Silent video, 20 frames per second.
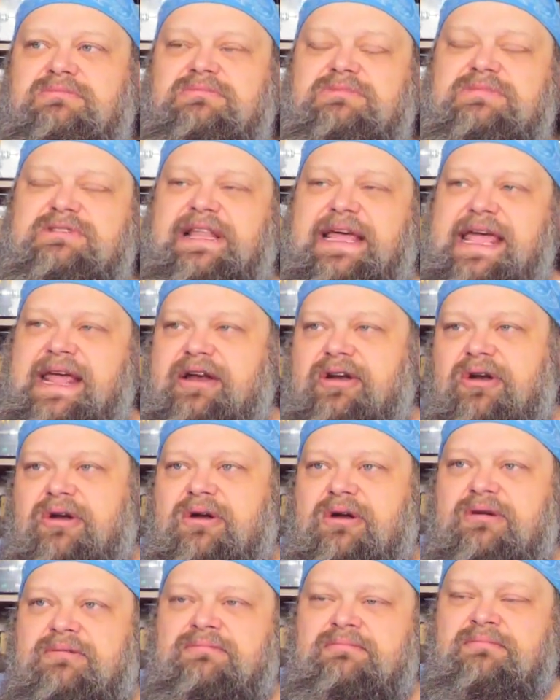
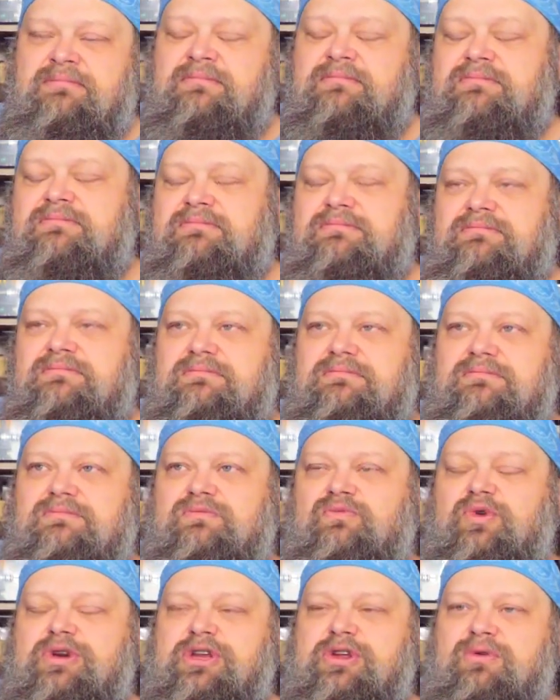later,
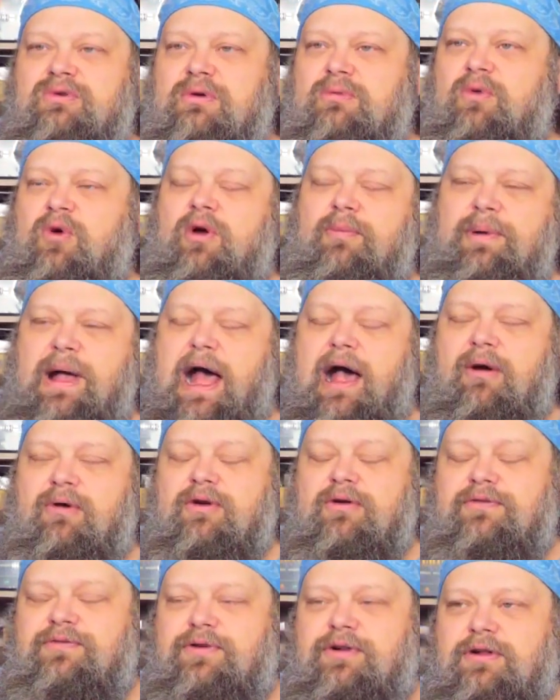when you were more
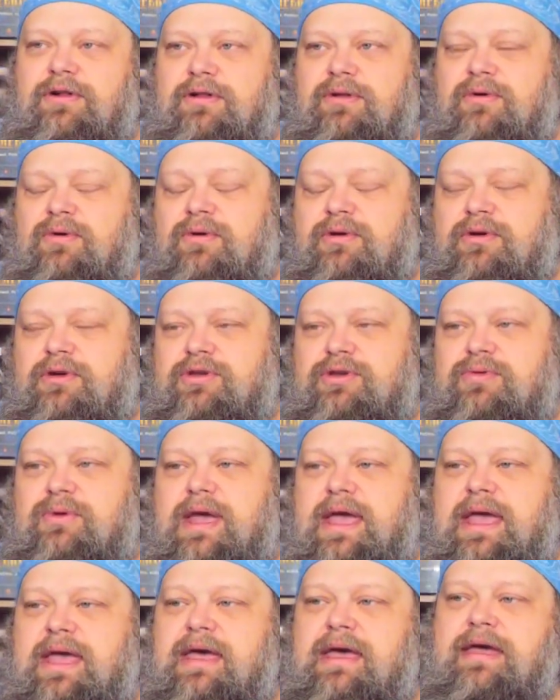powerful, or you
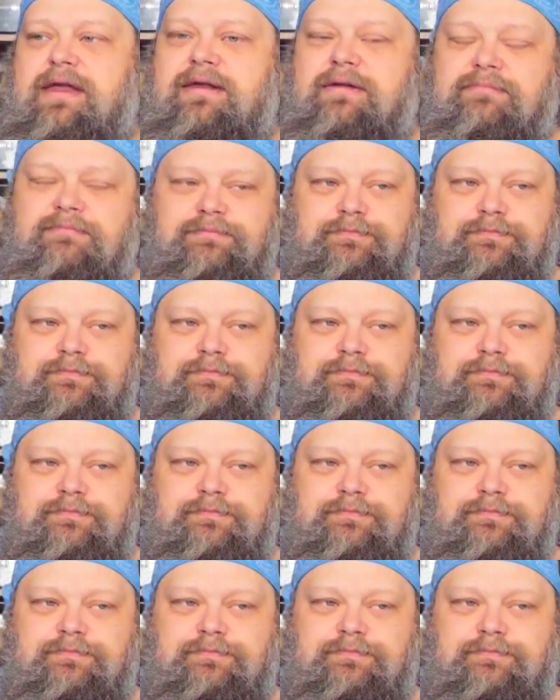had